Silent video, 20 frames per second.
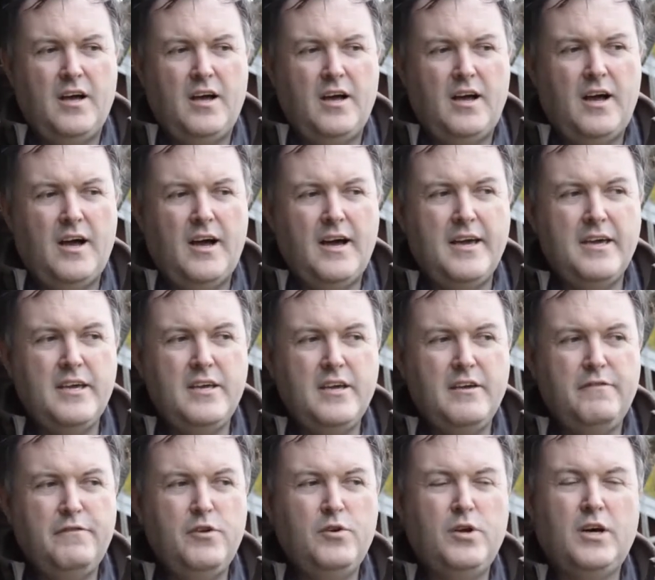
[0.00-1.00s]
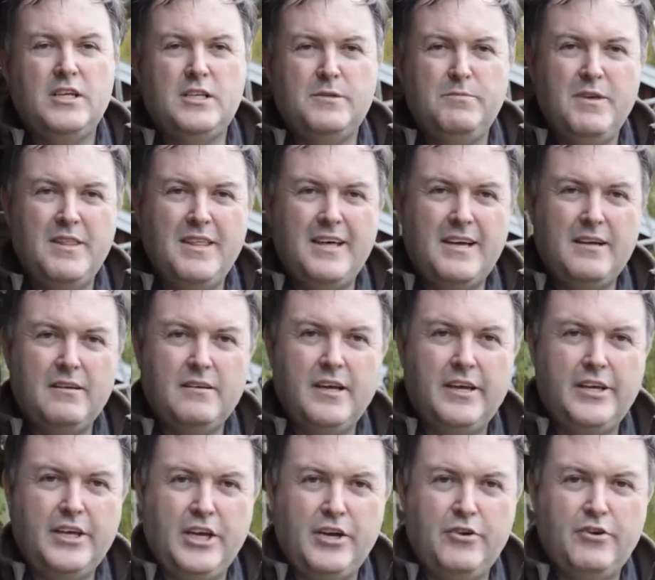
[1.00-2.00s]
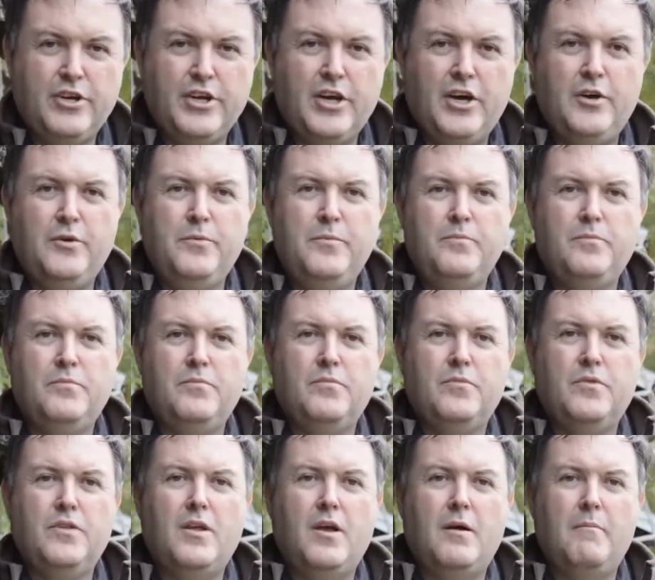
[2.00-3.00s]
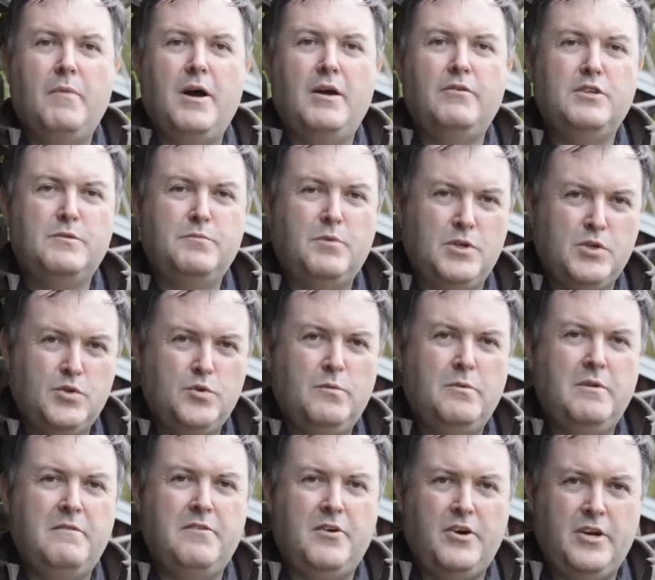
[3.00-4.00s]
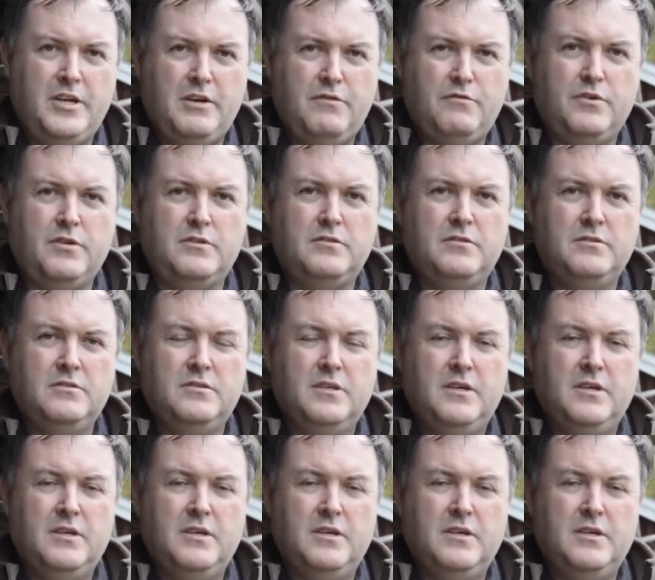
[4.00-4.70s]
If you'd asked me that a year ago, my response would have been very different.